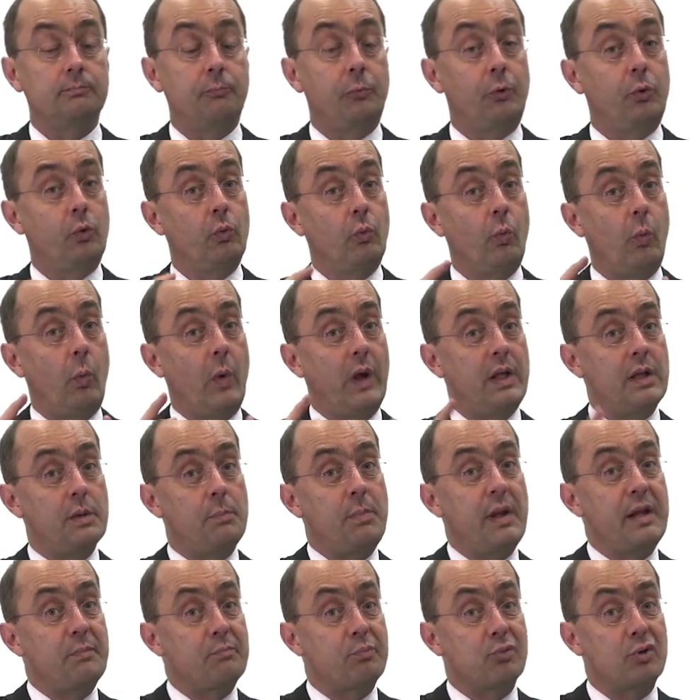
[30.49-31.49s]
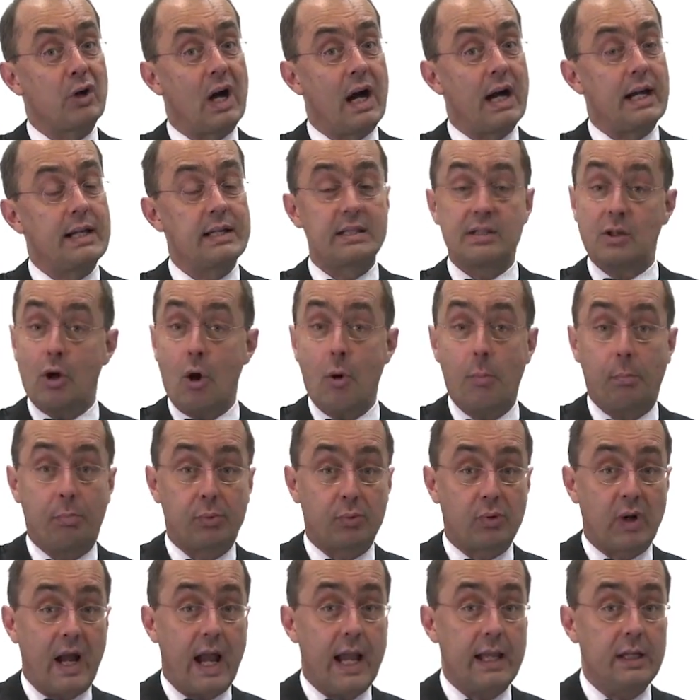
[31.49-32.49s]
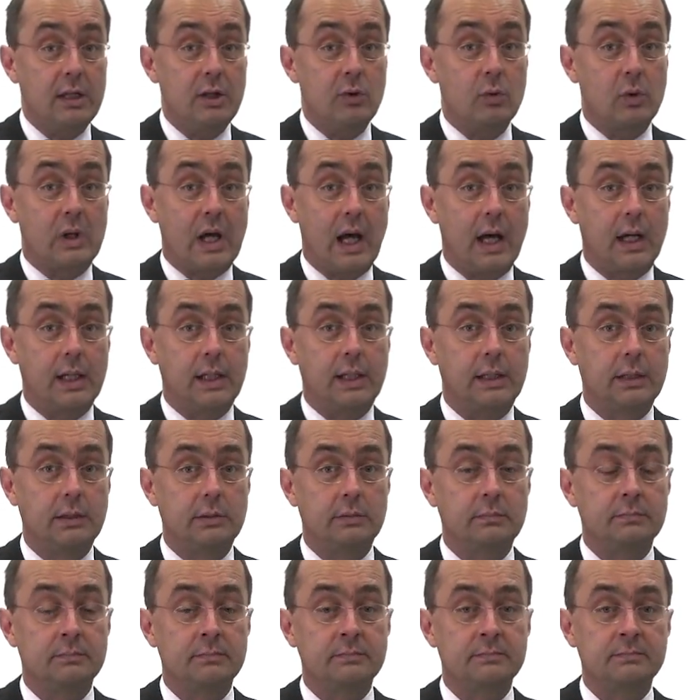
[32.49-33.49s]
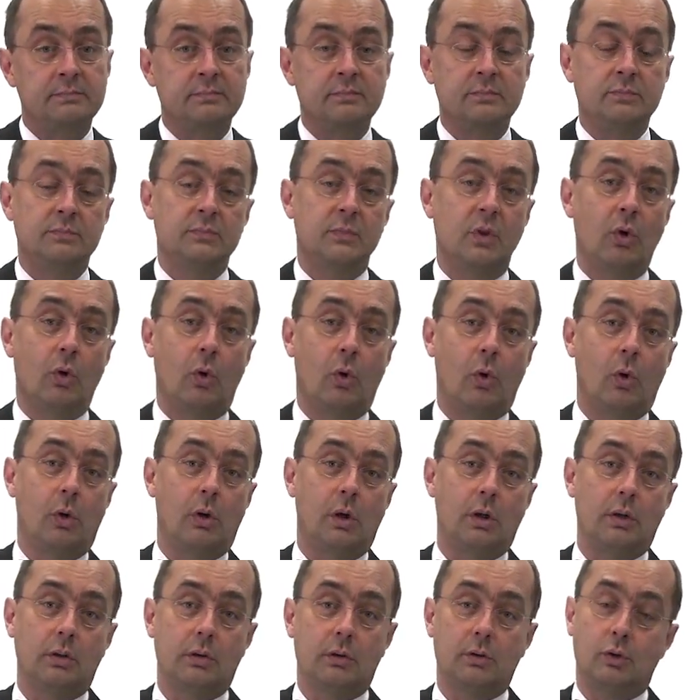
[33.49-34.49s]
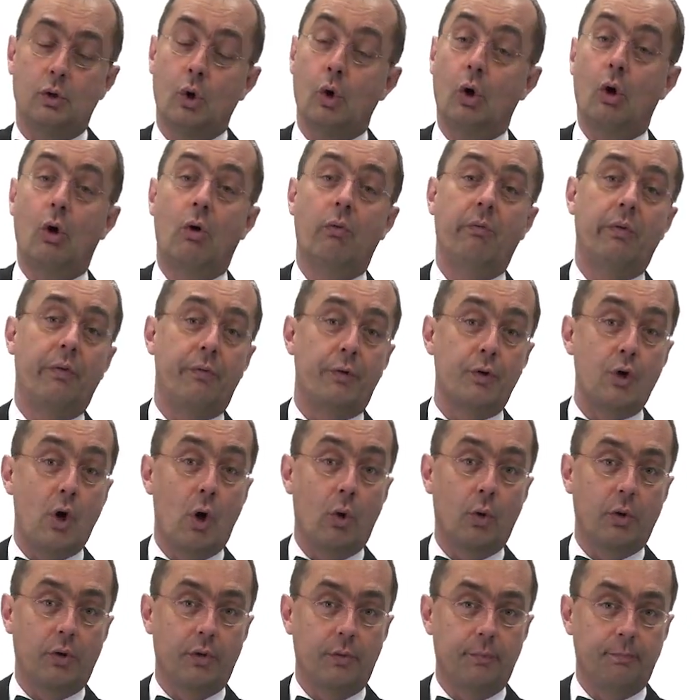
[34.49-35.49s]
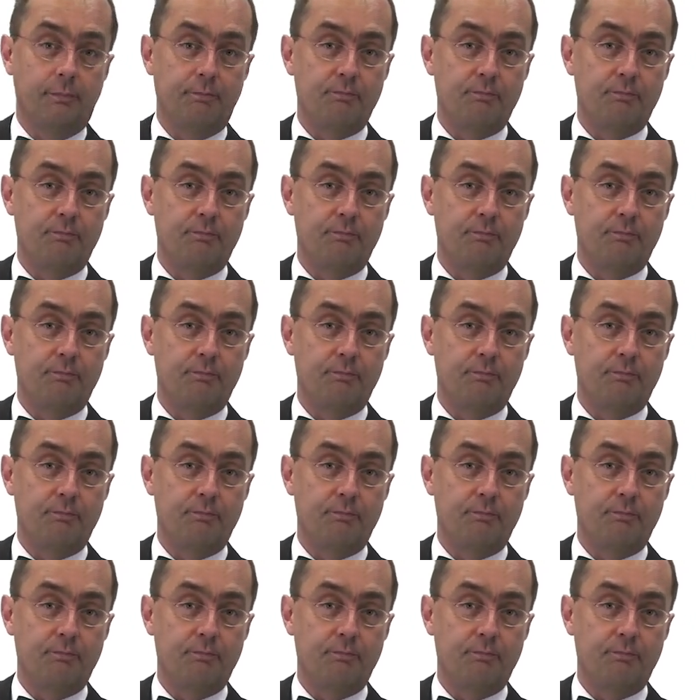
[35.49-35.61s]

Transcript: to win a big prize, a brand new car, or go home with a goat.